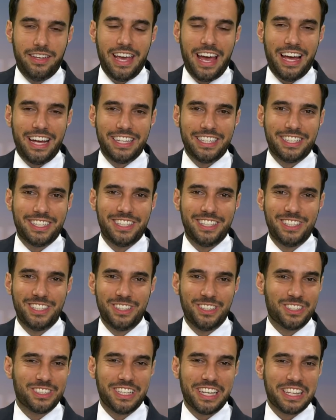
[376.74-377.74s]
Yeah, it
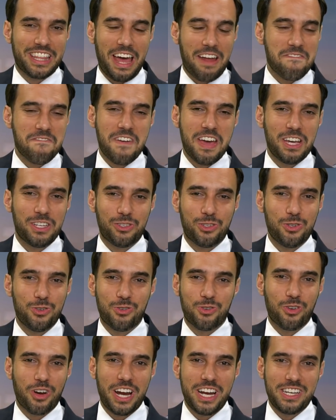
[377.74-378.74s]
looks like that phase two
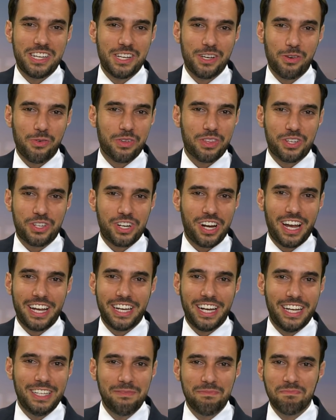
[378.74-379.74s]
trade deal with
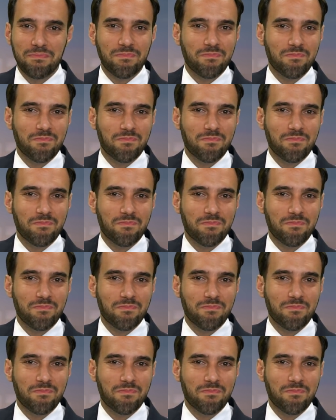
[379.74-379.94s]
China